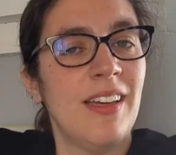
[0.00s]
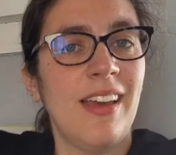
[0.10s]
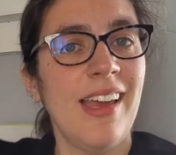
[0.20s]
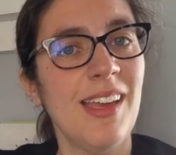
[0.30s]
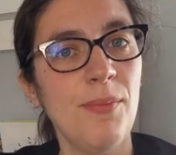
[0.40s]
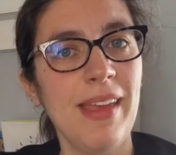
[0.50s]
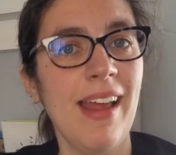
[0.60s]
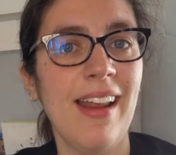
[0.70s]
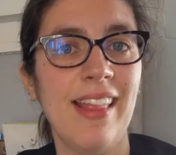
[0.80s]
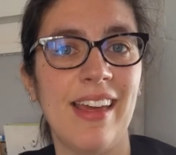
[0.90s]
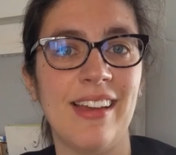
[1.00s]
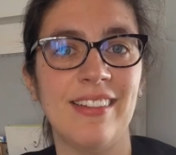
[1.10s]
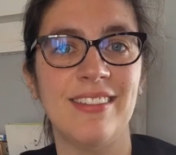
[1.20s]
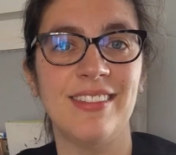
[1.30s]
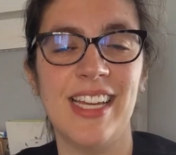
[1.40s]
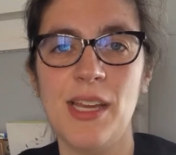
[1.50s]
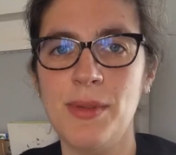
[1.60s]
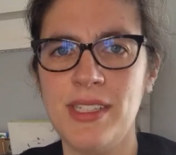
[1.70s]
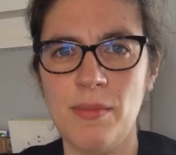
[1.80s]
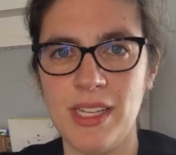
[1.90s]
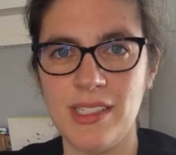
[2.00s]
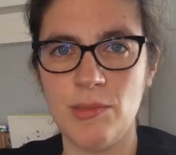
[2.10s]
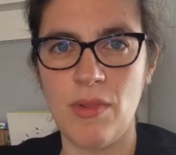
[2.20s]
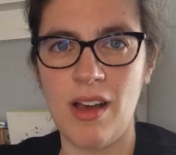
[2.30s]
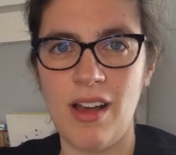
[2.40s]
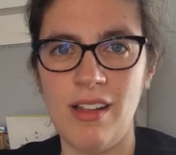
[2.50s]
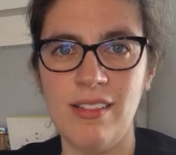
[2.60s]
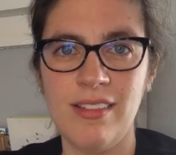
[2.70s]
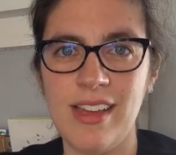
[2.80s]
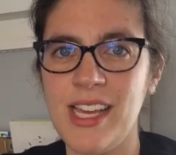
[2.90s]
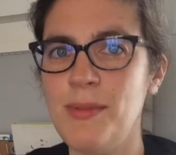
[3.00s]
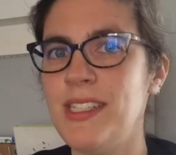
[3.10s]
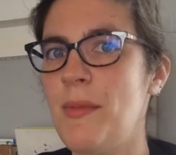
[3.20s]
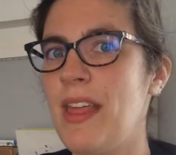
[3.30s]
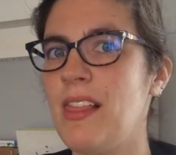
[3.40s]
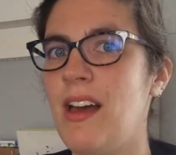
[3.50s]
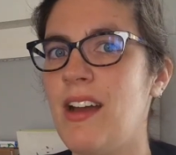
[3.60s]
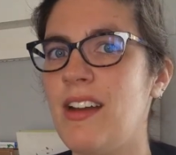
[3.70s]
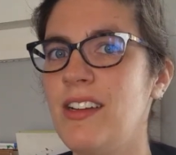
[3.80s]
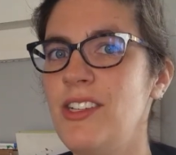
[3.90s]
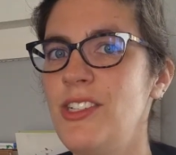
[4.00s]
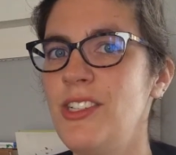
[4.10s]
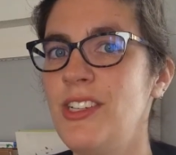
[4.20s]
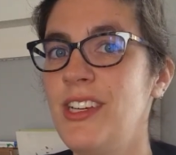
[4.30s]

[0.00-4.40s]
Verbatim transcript: It can be anything. It can be something small. It can be something large.